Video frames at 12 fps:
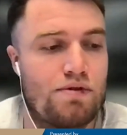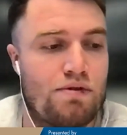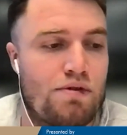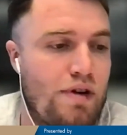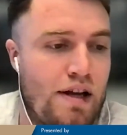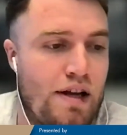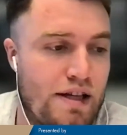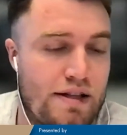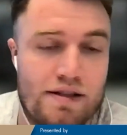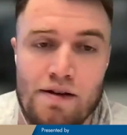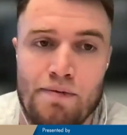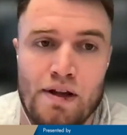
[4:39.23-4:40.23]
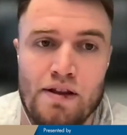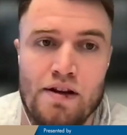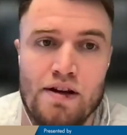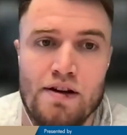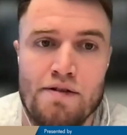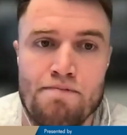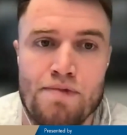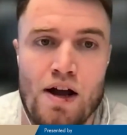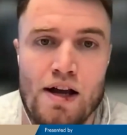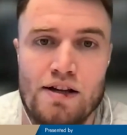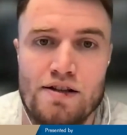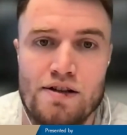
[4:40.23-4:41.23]
or is it something that
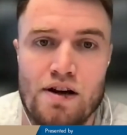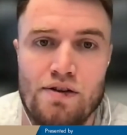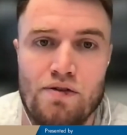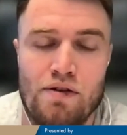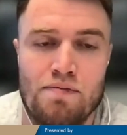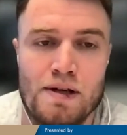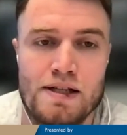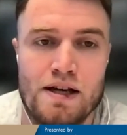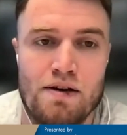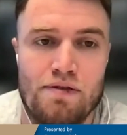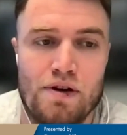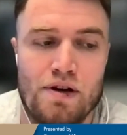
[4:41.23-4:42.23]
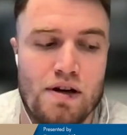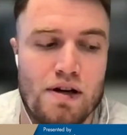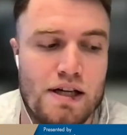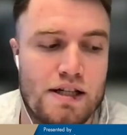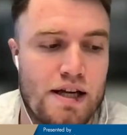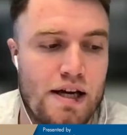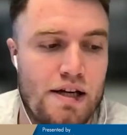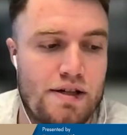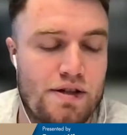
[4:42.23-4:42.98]
I can start doing for myself at an earlier stage.